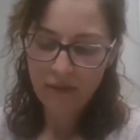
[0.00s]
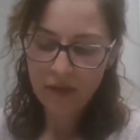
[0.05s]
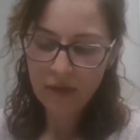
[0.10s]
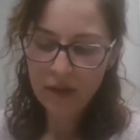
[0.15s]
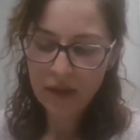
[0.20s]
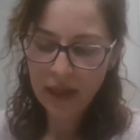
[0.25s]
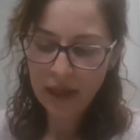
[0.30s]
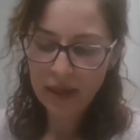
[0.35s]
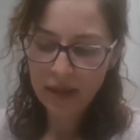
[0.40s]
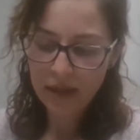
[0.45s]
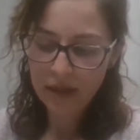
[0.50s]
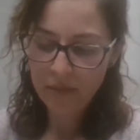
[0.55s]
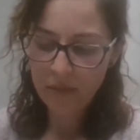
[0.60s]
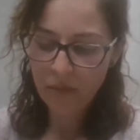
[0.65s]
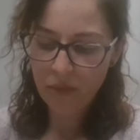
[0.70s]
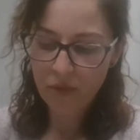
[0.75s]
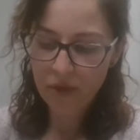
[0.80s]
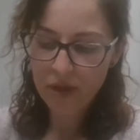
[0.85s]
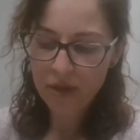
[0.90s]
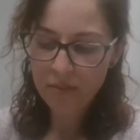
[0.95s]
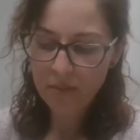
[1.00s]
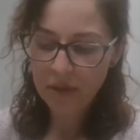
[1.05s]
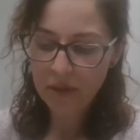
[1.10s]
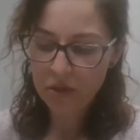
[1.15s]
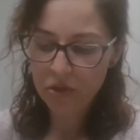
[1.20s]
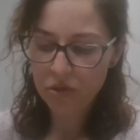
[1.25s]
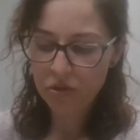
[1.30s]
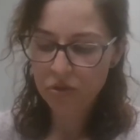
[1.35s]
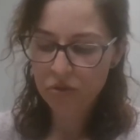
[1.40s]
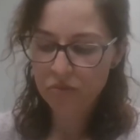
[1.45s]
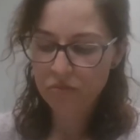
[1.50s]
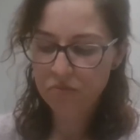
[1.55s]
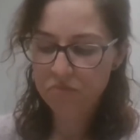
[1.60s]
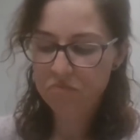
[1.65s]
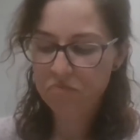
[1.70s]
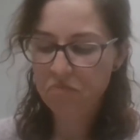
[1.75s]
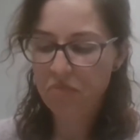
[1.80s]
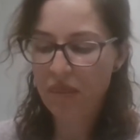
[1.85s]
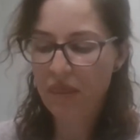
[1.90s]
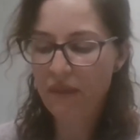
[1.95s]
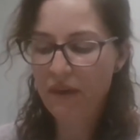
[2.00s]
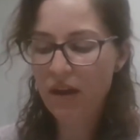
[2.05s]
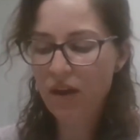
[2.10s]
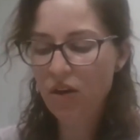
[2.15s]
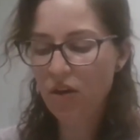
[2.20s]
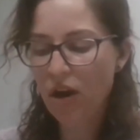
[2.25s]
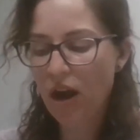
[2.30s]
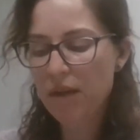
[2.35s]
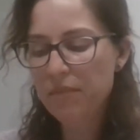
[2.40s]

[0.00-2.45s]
feel like I'm pretty much there.